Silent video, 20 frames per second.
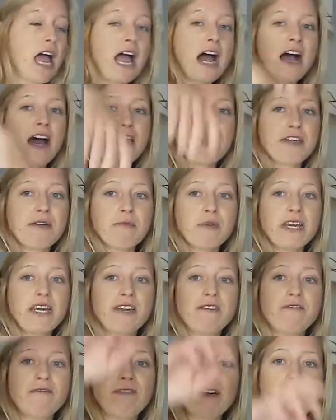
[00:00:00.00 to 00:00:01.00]
I think we
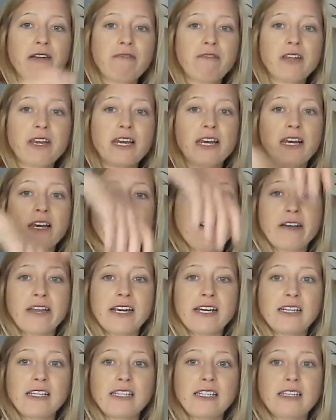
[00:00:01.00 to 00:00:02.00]
need very
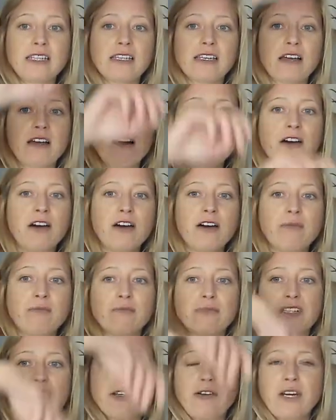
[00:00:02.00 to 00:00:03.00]
light
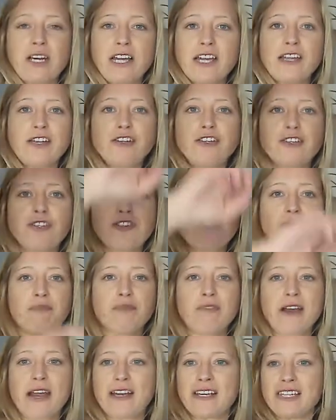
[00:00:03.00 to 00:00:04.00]
arms, so I'd like you to sort of
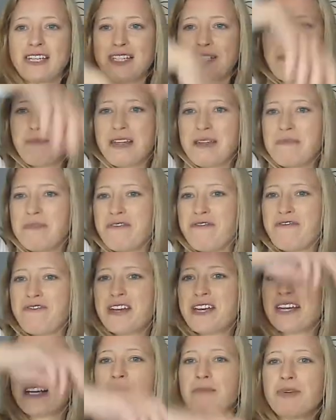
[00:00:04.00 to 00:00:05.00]
practice maybe
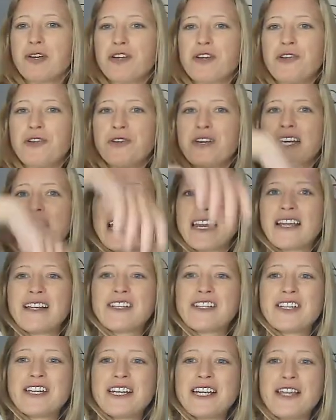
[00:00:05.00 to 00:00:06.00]
feeling a balloon again
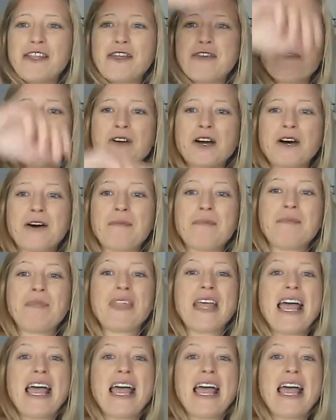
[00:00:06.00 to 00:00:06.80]
underneath your arm